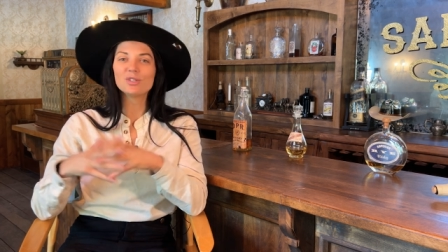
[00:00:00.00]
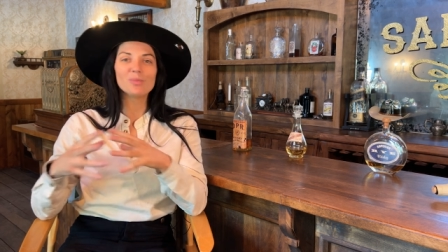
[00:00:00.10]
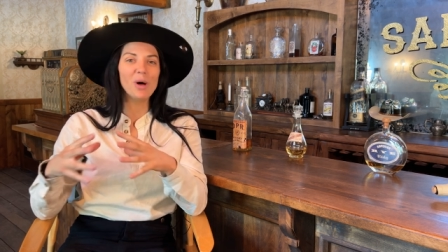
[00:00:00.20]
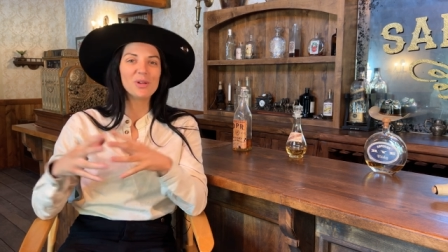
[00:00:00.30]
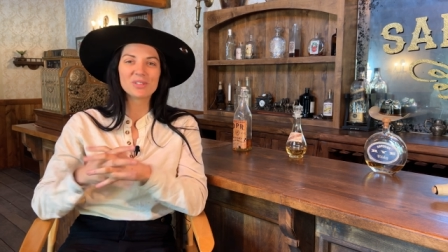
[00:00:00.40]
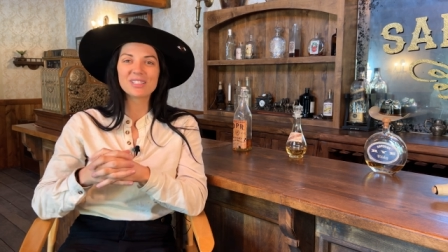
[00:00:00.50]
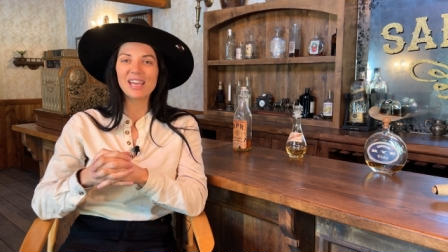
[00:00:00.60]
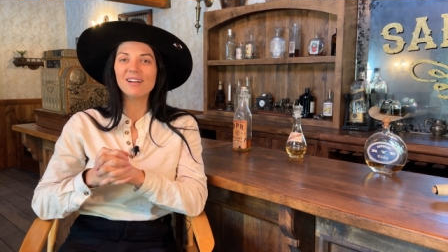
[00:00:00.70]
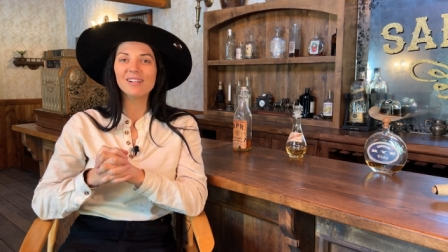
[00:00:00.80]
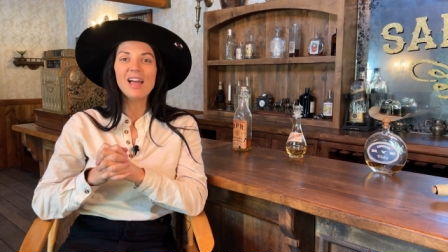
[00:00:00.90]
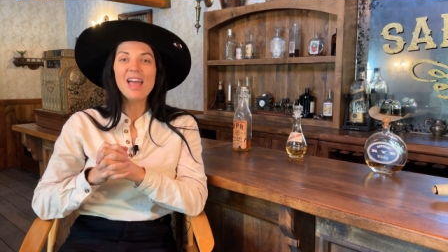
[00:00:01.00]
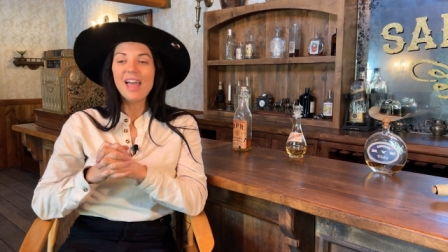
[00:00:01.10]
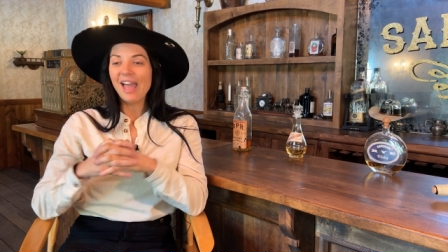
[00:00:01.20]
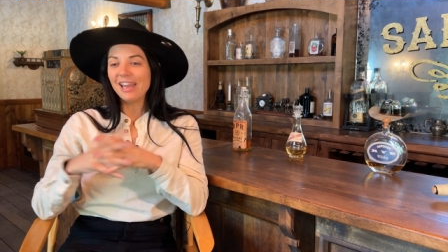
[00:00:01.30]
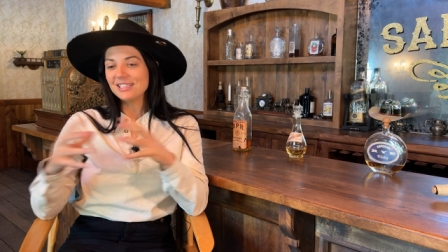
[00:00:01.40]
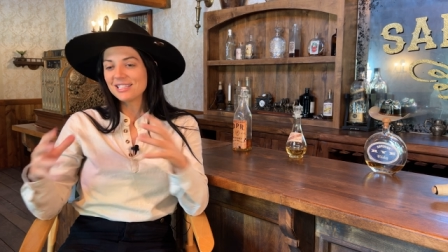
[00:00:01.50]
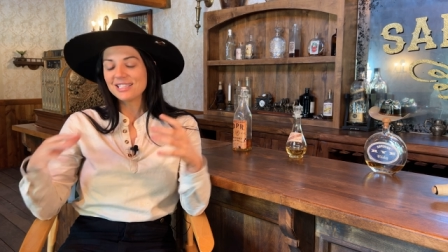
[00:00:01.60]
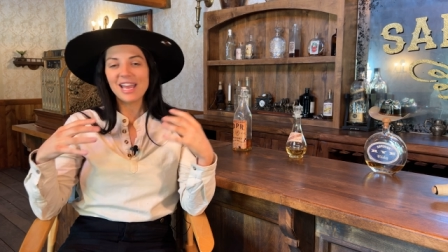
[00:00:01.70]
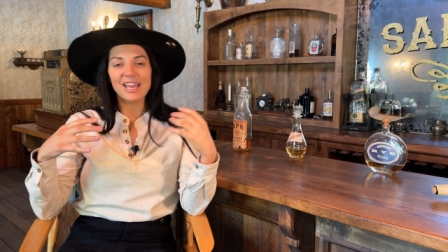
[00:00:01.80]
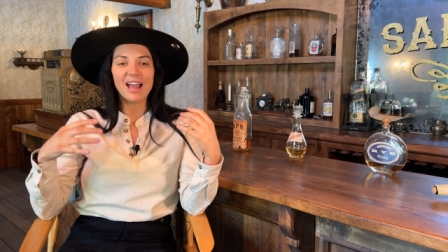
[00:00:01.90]
smaller scale and
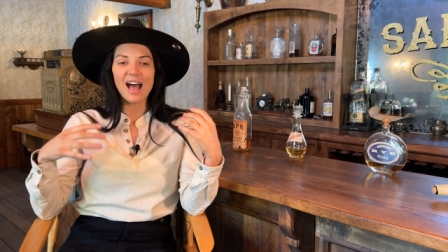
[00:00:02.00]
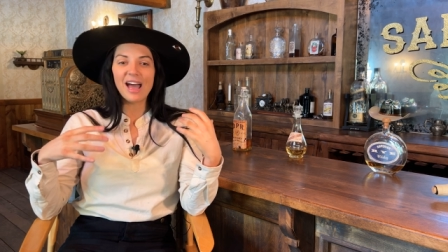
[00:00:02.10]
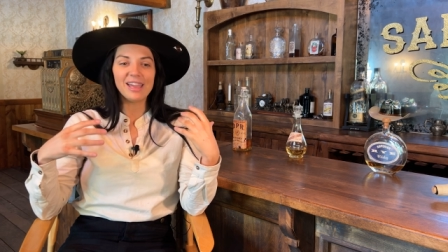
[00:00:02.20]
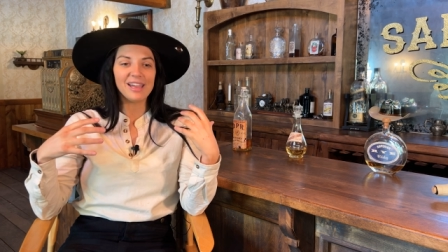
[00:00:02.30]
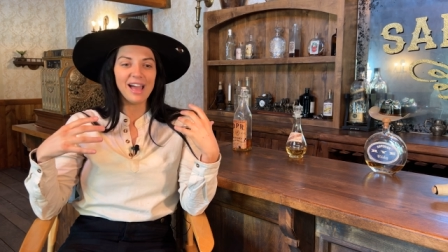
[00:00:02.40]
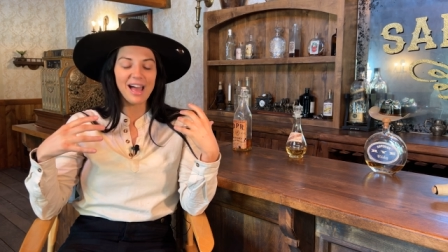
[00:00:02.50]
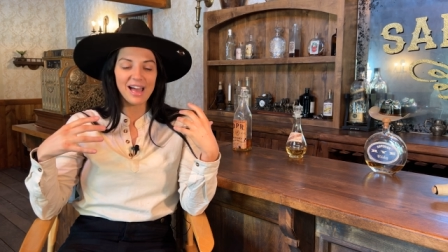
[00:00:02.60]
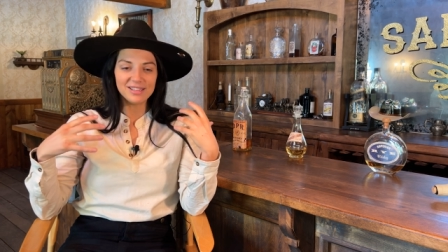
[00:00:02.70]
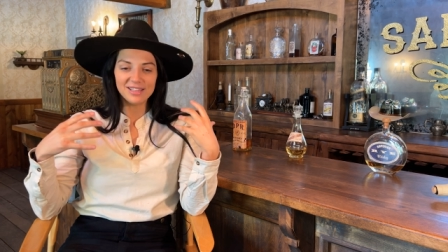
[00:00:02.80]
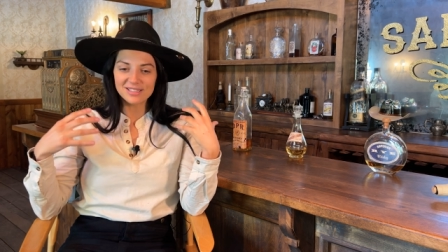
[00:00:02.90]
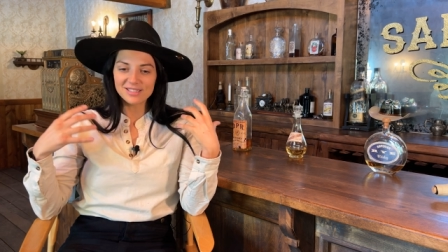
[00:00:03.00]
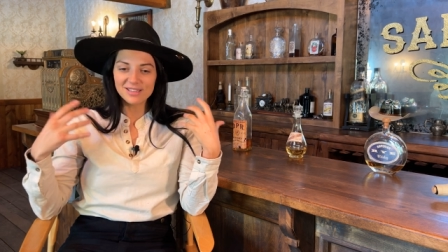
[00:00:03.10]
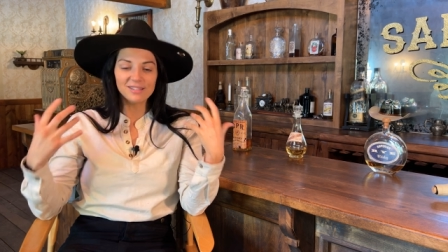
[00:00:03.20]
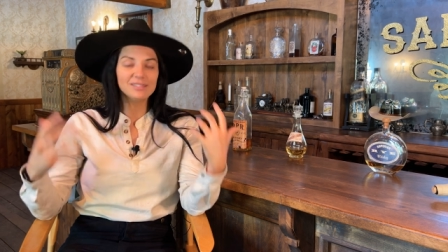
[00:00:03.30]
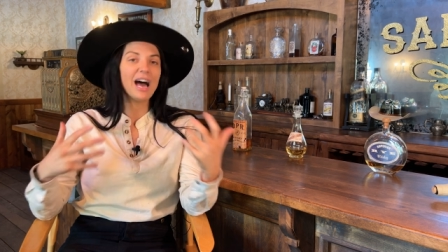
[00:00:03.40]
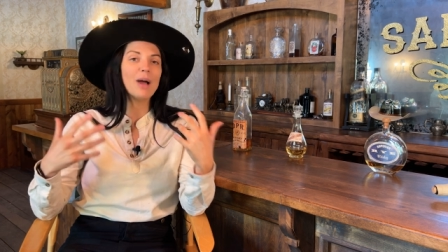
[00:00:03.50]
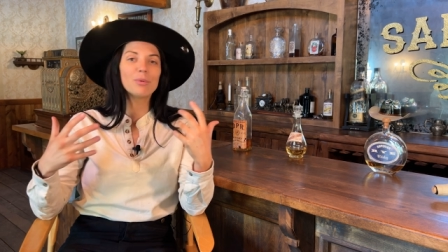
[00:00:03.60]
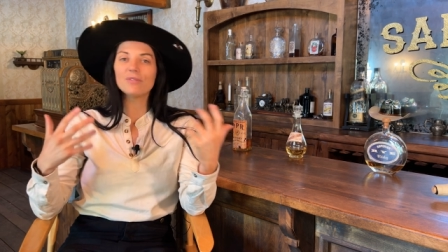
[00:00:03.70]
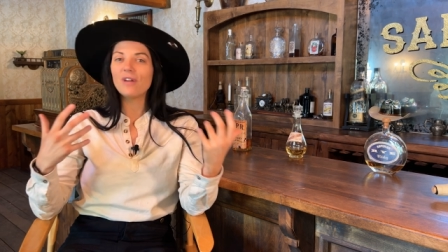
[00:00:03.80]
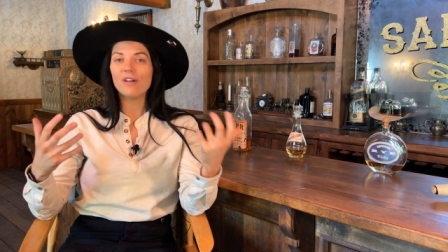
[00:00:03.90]
instead i had this
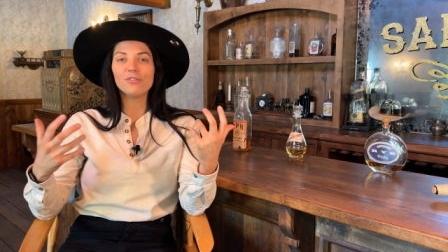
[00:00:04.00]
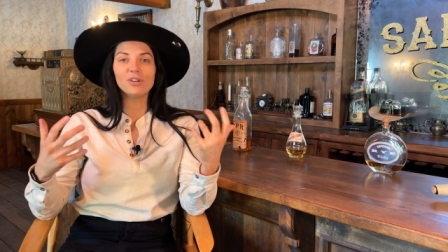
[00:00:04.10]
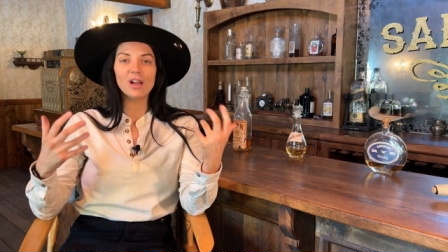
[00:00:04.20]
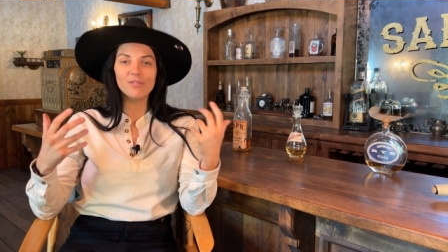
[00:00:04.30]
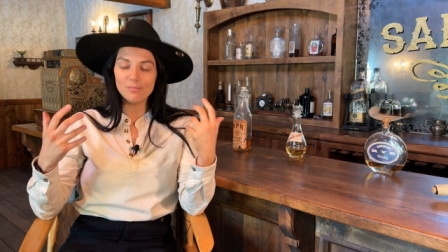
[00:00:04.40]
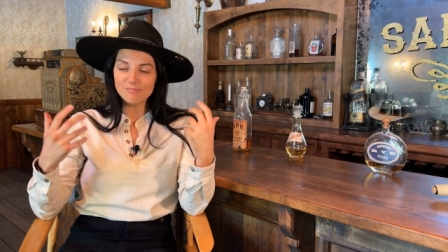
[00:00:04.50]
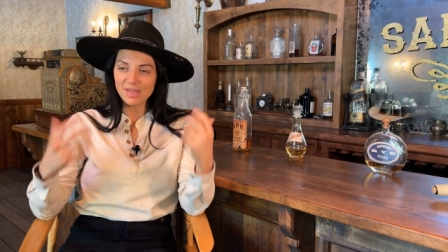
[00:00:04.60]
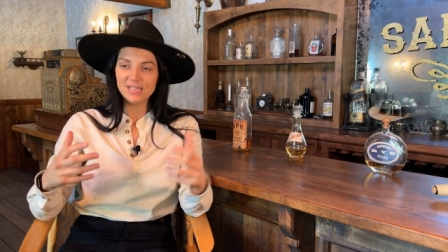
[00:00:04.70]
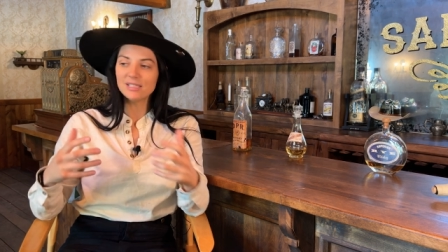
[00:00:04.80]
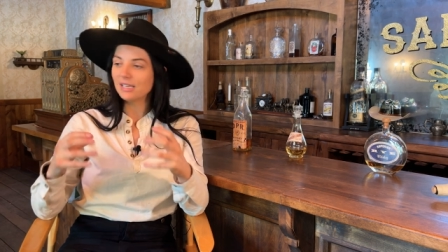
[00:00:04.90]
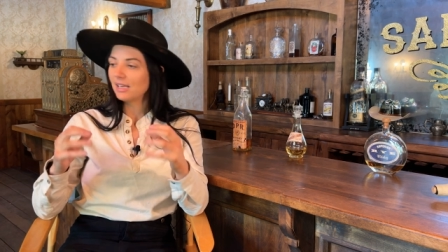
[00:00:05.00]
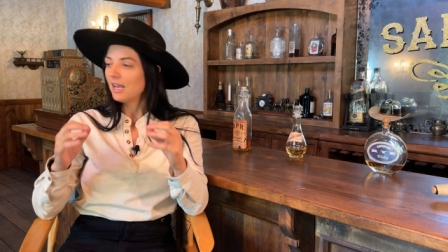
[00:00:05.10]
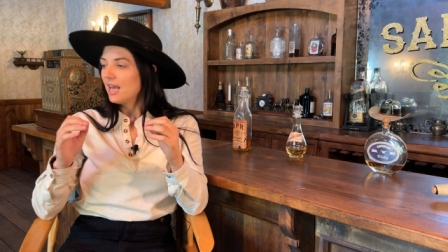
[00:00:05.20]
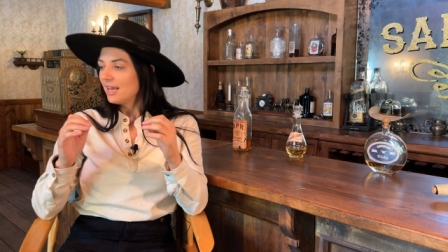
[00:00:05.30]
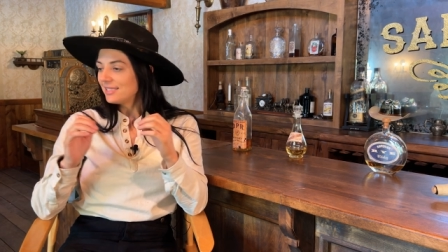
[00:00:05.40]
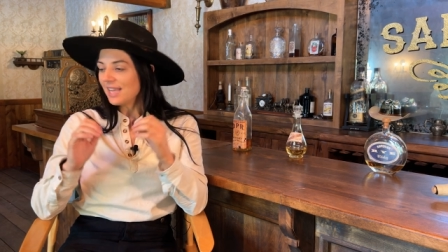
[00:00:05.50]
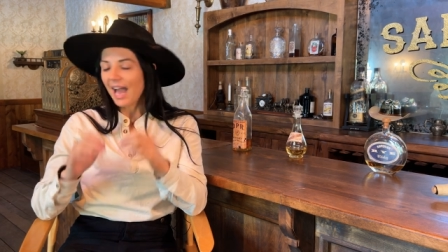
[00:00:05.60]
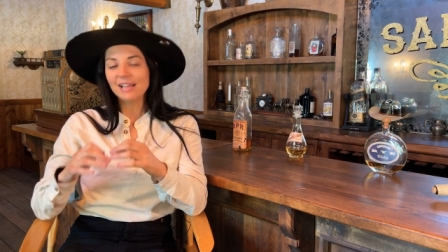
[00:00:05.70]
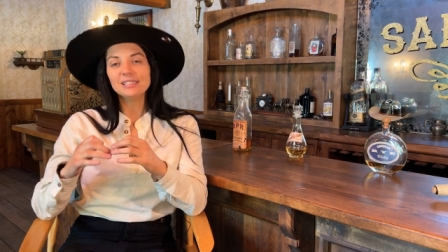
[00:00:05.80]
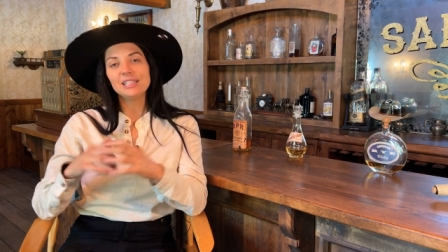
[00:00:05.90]
collaborative effort of amazing
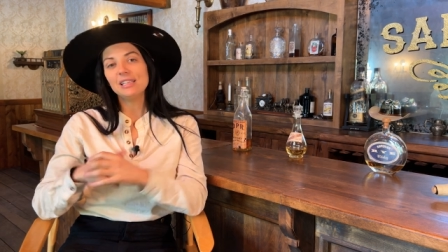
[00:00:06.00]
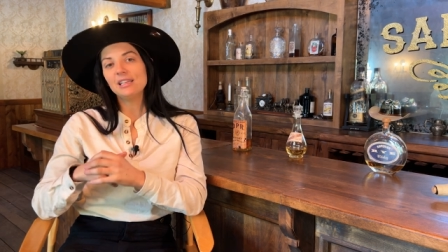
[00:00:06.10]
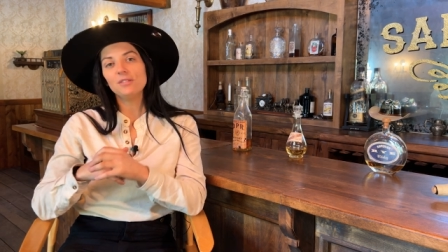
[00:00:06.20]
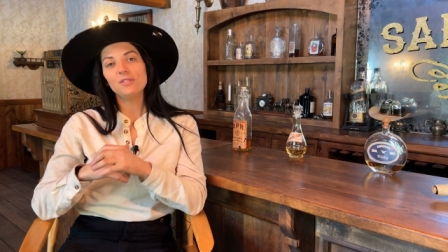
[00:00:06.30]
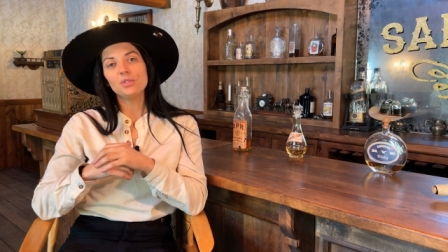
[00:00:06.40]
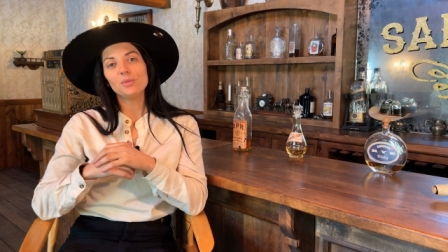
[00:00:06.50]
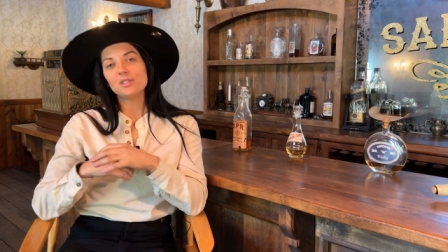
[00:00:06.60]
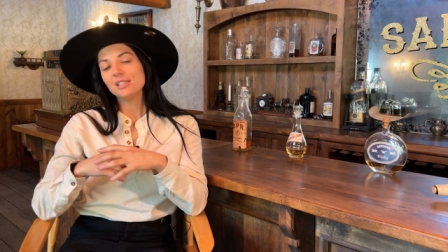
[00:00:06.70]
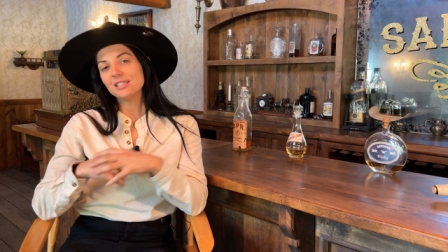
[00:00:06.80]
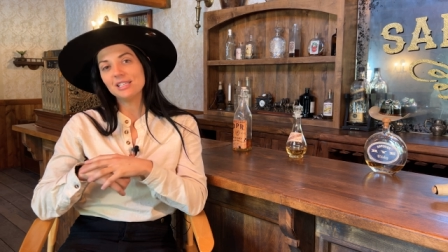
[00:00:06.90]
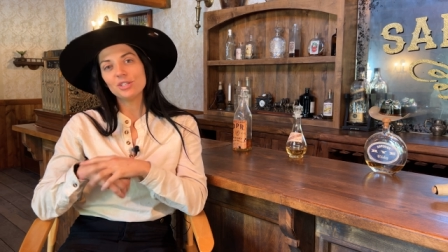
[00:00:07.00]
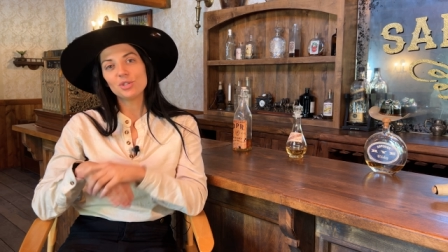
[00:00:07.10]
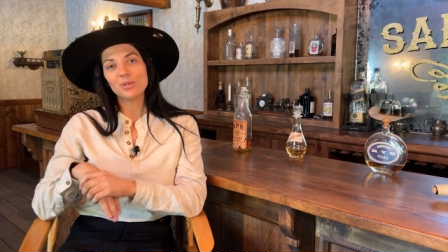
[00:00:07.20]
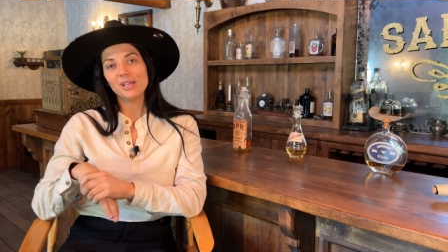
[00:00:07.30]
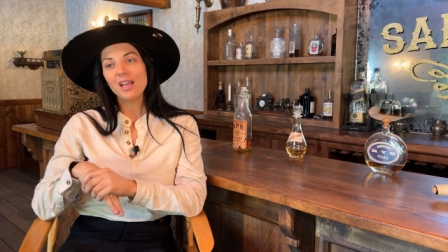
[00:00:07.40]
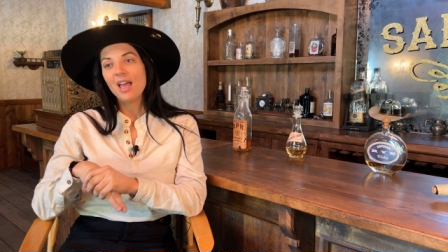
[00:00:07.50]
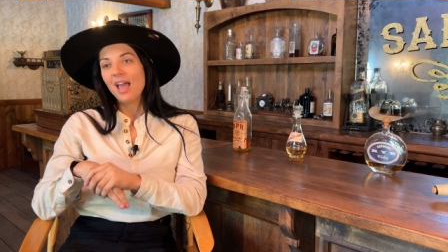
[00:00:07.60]
talented individuals in this industry